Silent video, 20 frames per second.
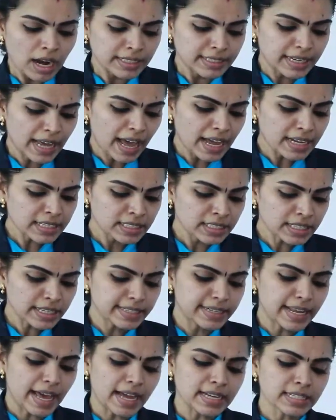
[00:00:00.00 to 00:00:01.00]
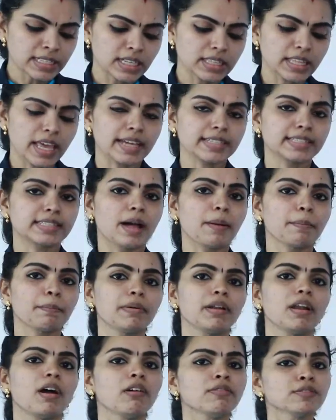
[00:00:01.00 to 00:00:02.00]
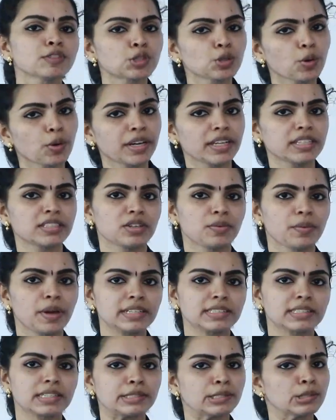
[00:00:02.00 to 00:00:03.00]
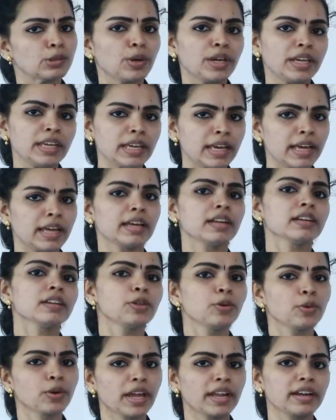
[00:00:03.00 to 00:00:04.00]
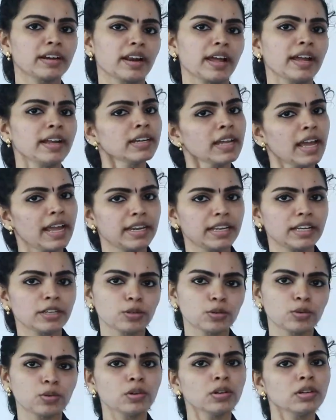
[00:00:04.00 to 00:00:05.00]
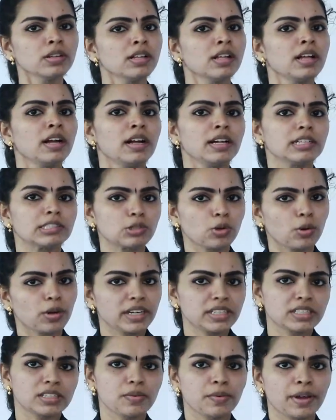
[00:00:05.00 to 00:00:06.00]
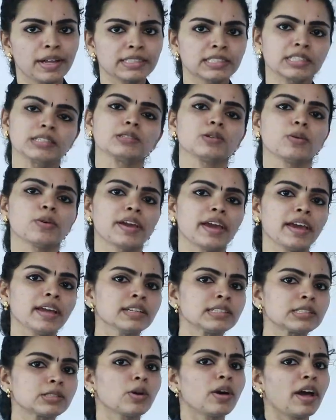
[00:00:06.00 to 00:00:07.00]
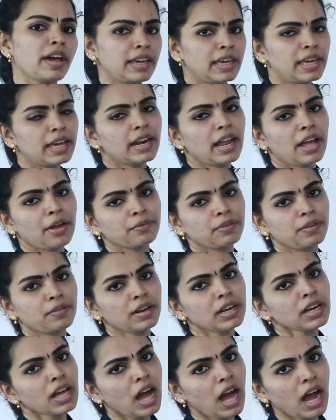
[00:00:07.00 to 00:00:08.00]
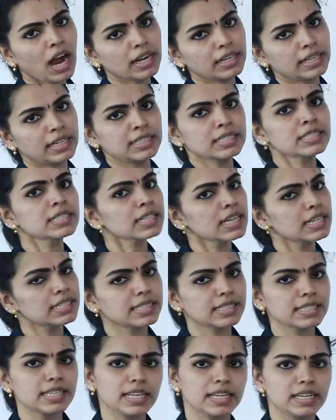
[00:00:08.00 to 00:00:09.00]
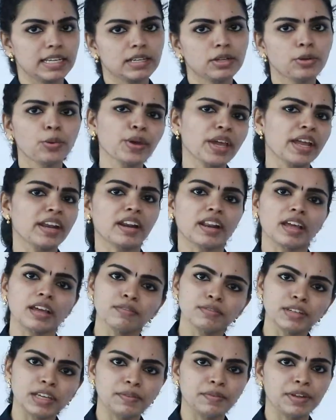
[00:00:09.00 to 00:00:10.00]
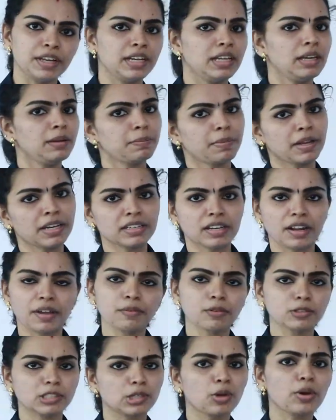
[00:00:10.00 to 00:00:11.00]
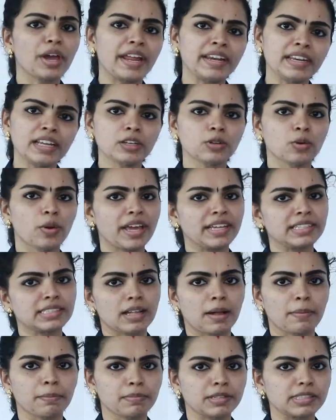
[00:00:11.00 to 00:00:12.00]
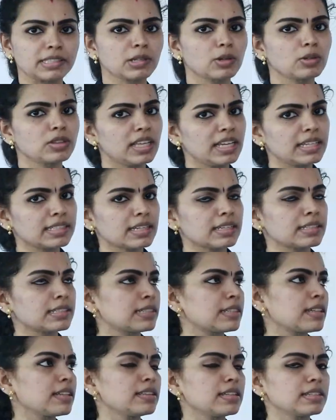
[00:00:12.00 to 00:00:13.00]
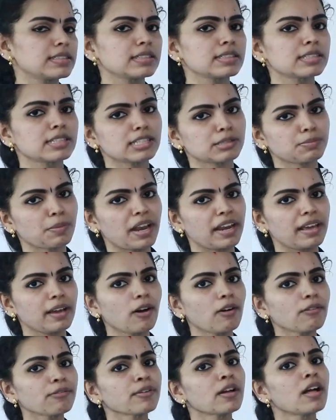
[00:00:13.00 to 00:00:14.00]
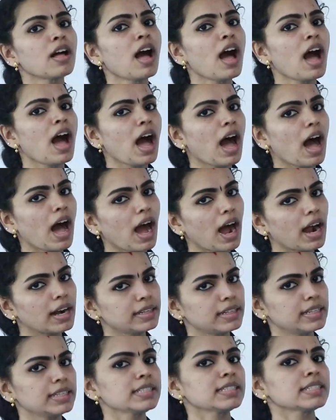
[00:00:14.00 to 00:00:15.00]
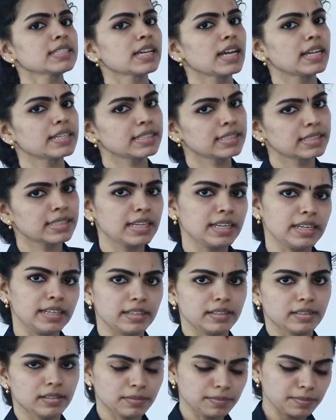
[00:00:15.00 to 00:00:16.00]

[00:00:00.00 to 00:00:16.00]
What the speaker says: Dash and dash are the example of storage devices. So here you can write any two storage devices. Okay. So here I have given hard disk and CD. You can write DVD, pen drive. So any two examples. So this is the spelling of hard disk and CD.